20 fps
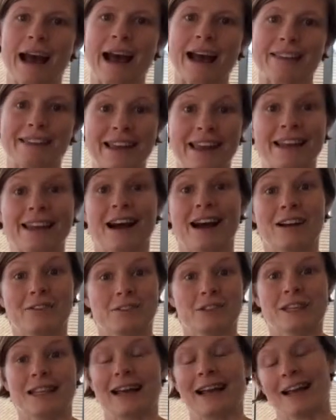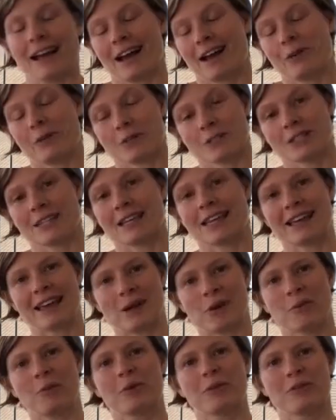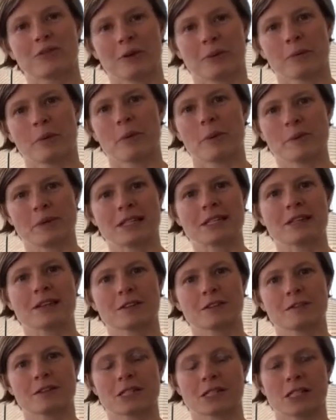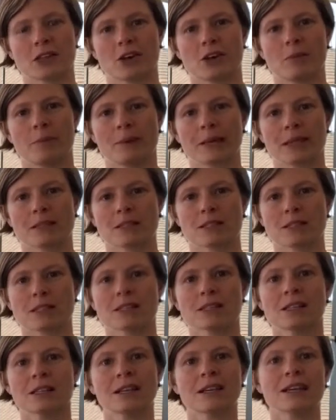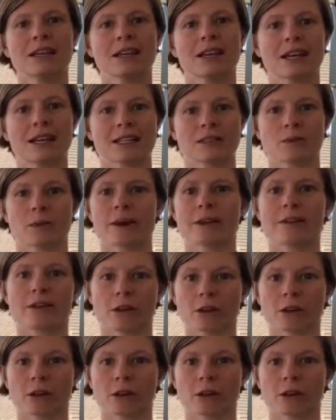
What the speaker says: And then after that, I would seek help from a women's health physio, because it's one of